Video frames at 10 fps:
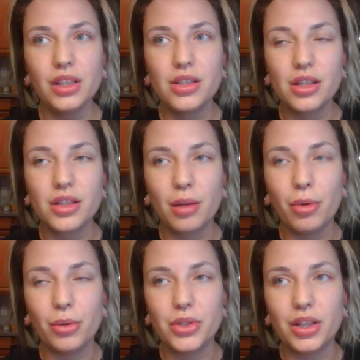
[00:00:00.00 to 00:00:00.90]
since I
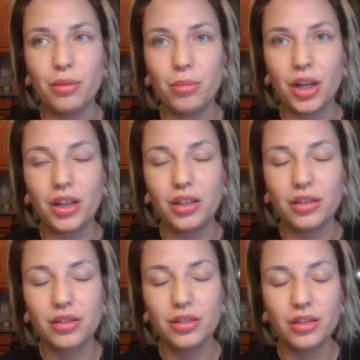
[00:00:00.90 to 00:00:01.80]
posted
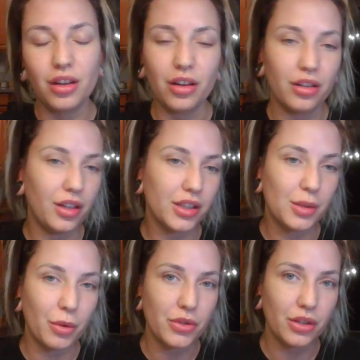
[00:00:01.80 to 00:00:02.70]
my
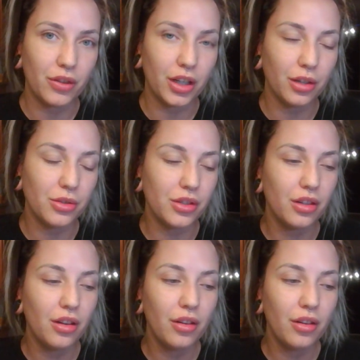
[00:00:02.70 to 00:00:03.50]
exposing videos,